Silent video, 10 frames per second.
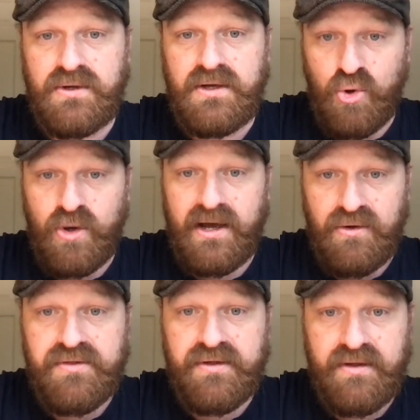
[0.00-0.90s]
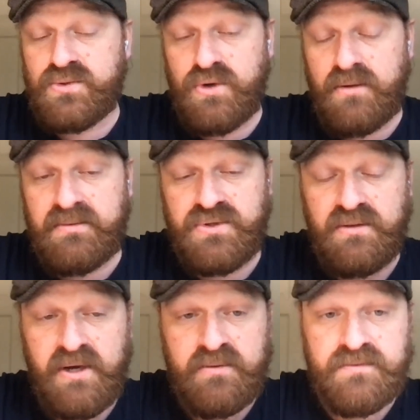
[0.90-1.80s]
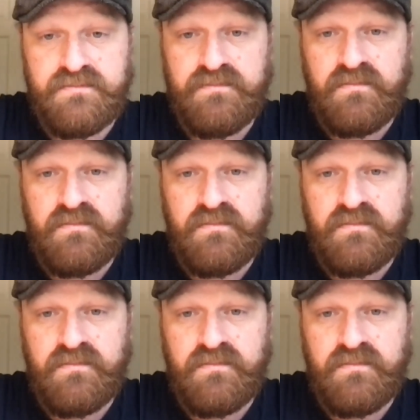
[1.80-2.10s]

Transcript: poor health. That's what I'm up to at the moment.